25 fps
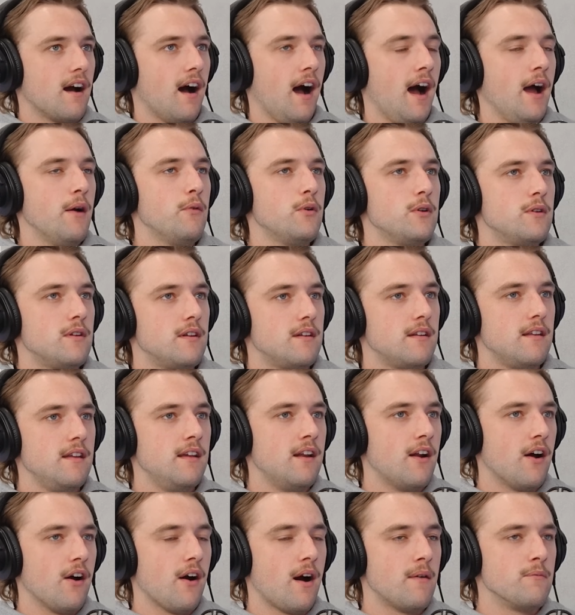I would,
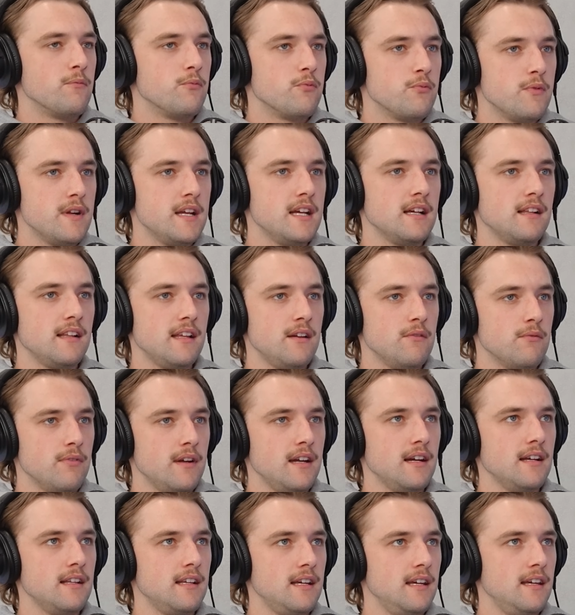you know, I'm really,
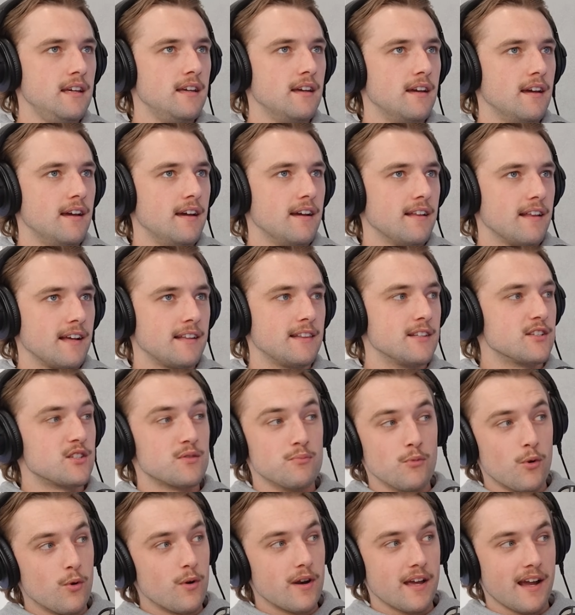really, like this
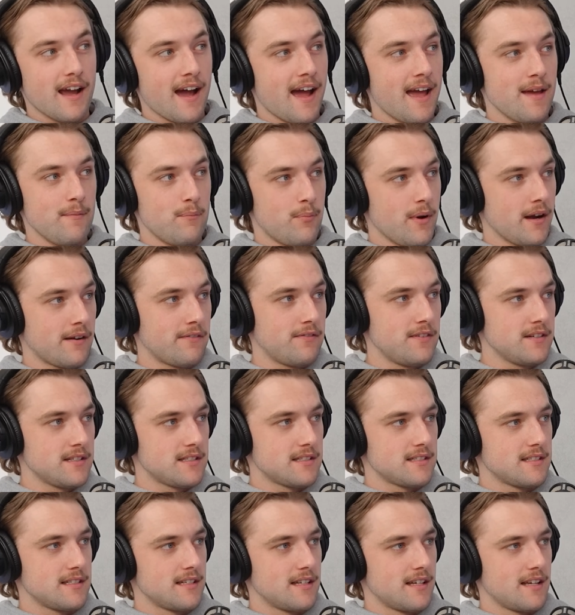morning I ate
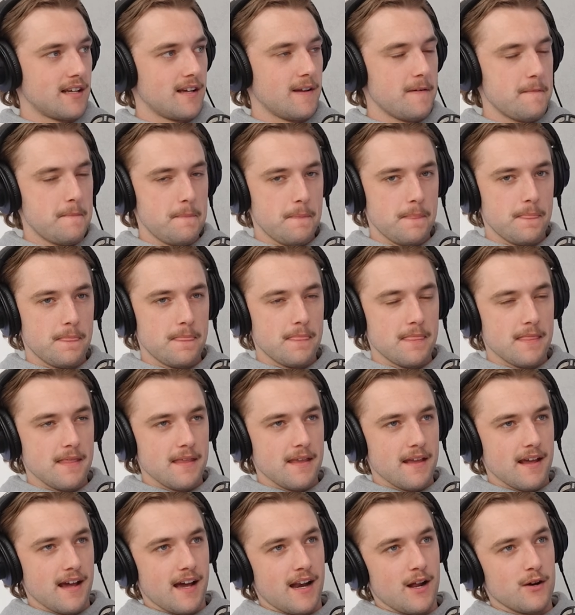breakfast
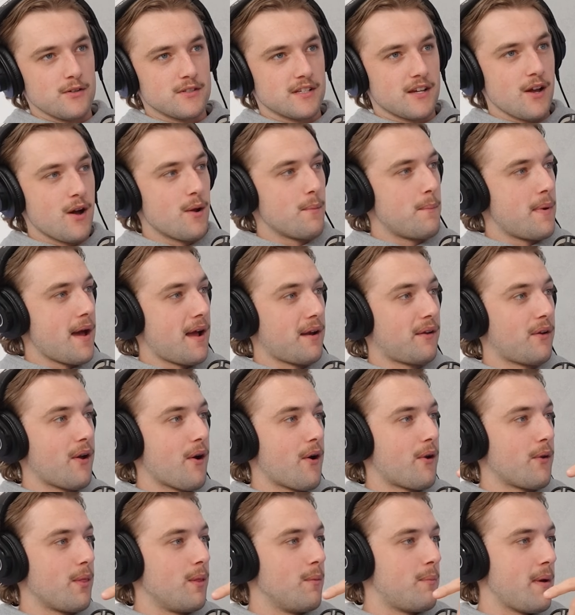and I was about to
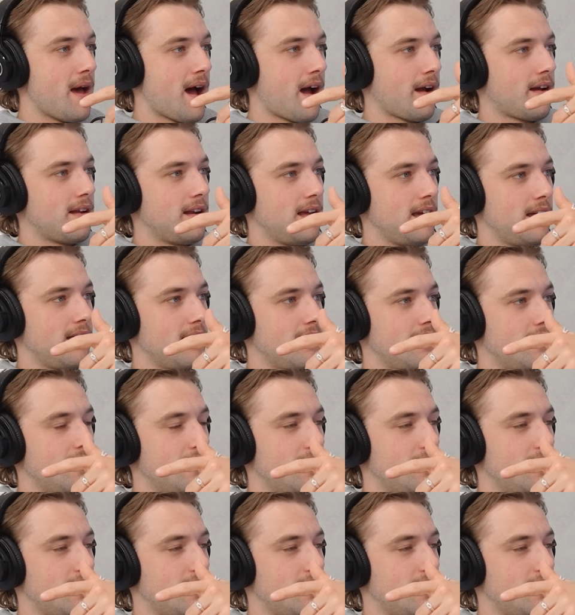go out on the balcony.